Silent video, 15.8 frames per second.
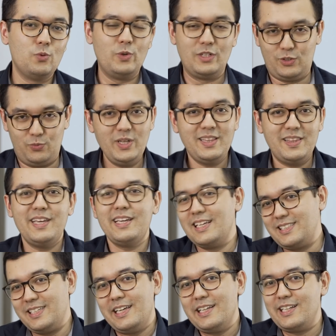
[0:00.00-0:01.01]
which we think
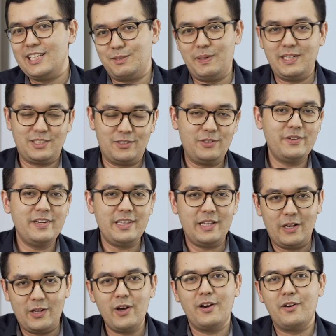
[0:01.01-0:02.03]
is English but it's really
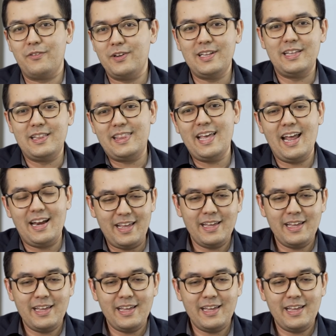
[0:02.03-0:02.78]
not really that